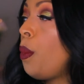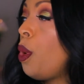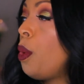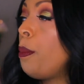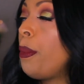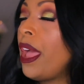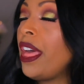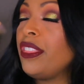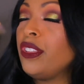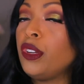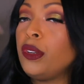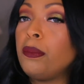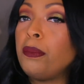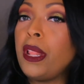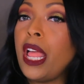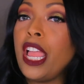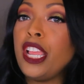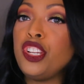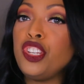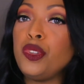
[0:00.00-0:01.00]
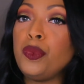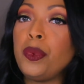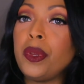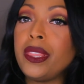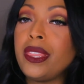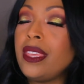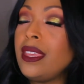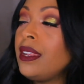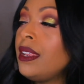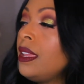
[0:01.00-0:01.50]
won't bother to blind you
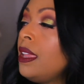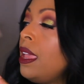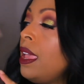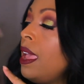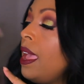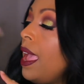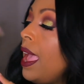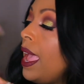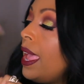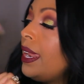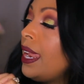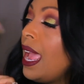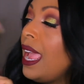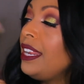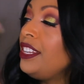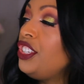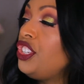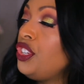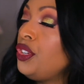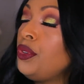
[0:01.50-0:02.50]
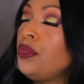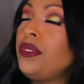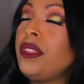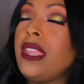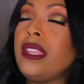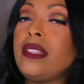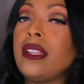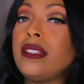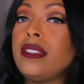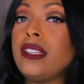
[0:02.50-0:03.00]
with it. And I do
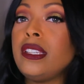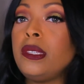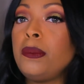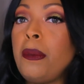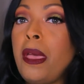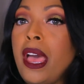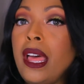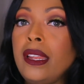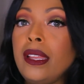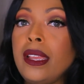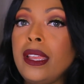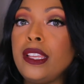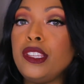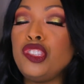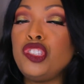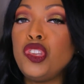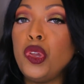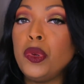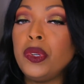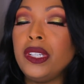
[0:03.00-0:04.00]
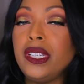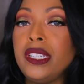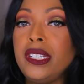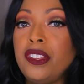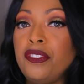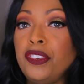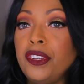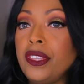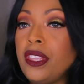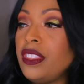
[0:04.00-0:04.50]
think that this palette is totally
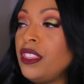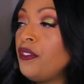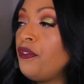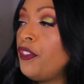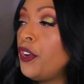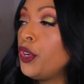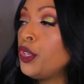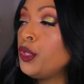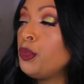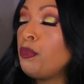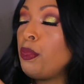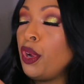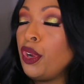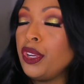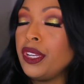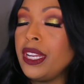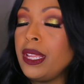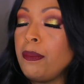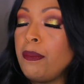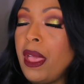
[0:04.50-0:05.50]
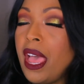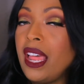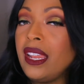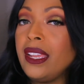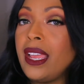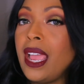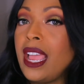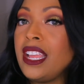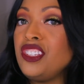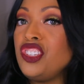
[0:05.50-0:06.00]
different than the first Burgundy
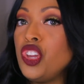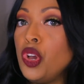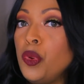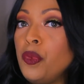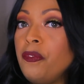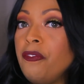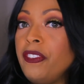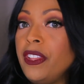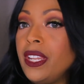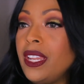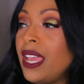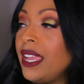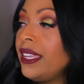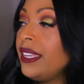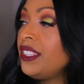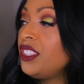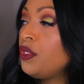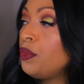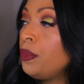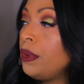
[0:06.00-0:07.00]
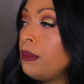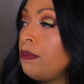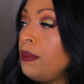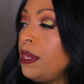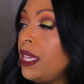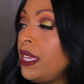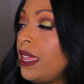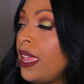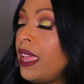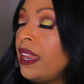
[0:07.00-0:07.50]
palette. I don't feel like it's a
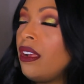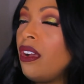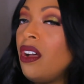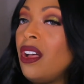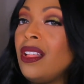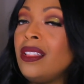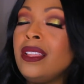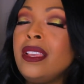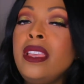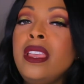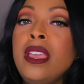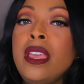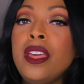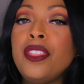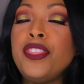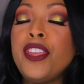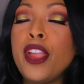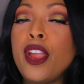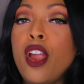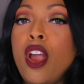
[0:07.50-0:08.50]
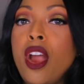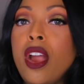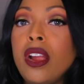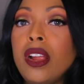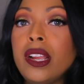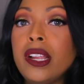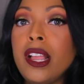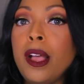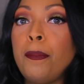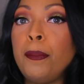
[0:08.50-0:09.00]
repeat at all. There
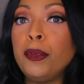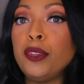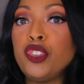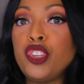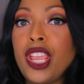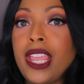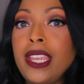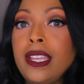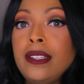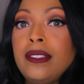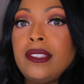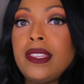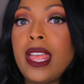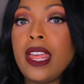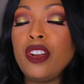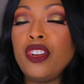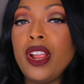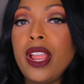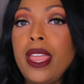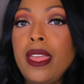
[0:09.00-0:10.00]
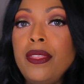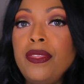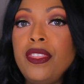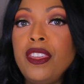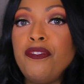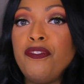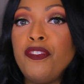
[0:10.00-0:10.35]
are a couple shades that are in the